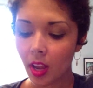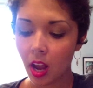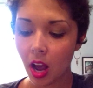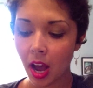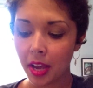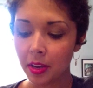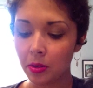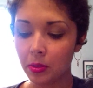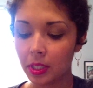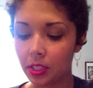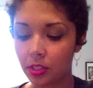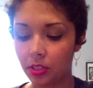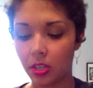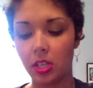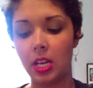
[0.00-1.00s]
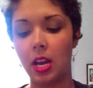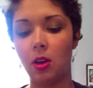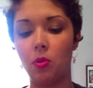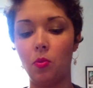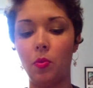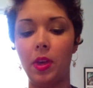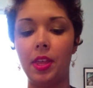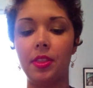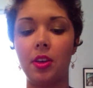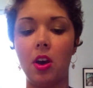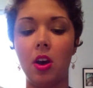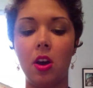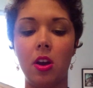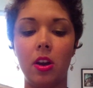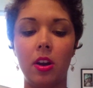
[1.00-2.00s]
I always start out with
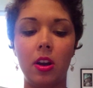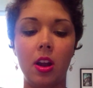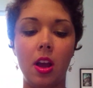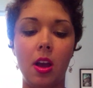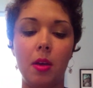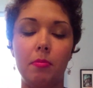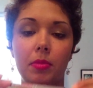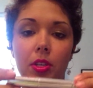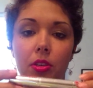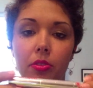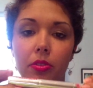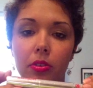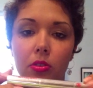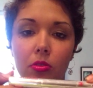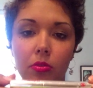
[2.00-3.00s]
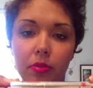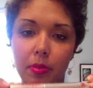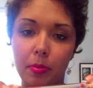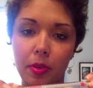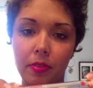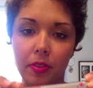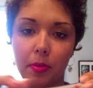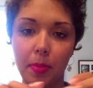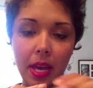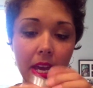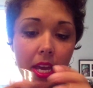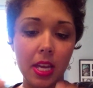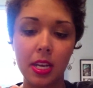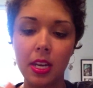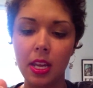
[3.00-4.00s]
our cuticle remover
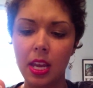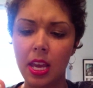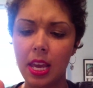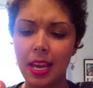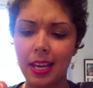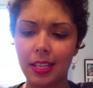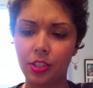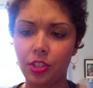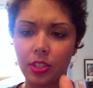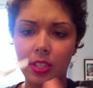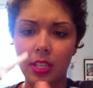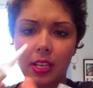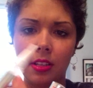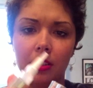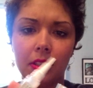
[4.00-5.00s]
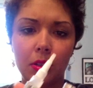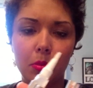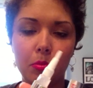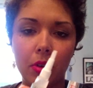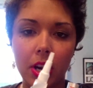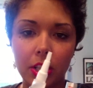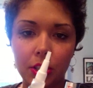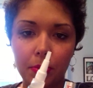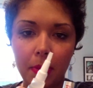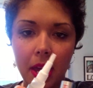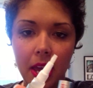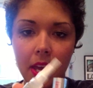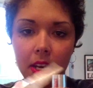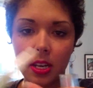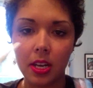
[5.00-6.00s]
pen. It's just like a little brush
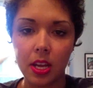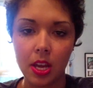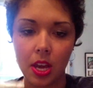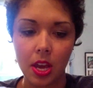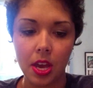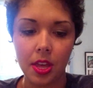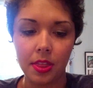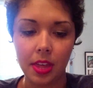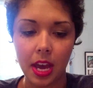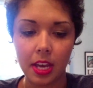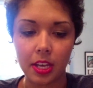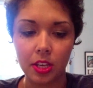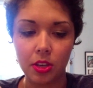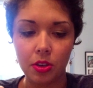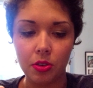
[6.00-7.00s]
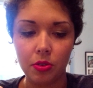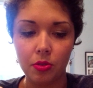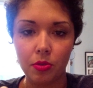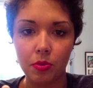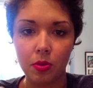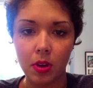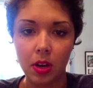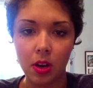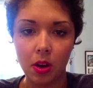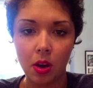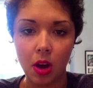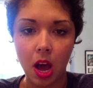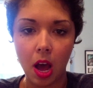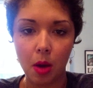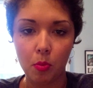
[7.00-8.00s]
pen that you
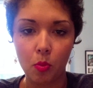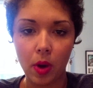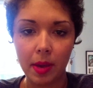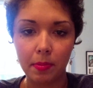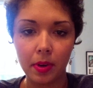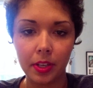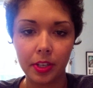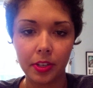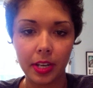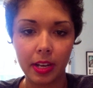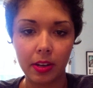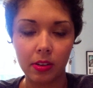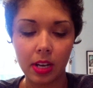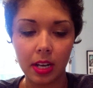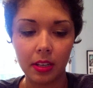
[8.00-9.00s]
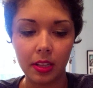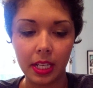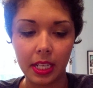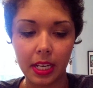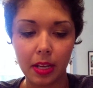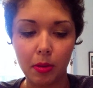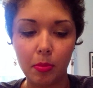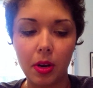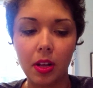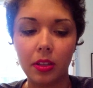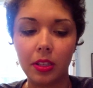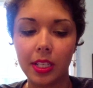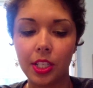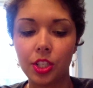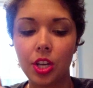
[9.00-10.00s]
wipe on your nail, kind of like nail
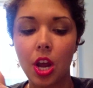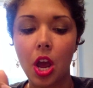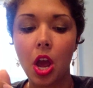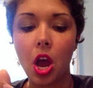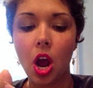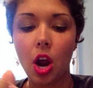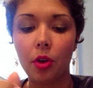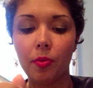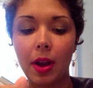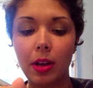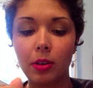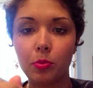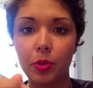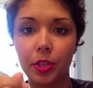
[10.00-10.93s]
polish, around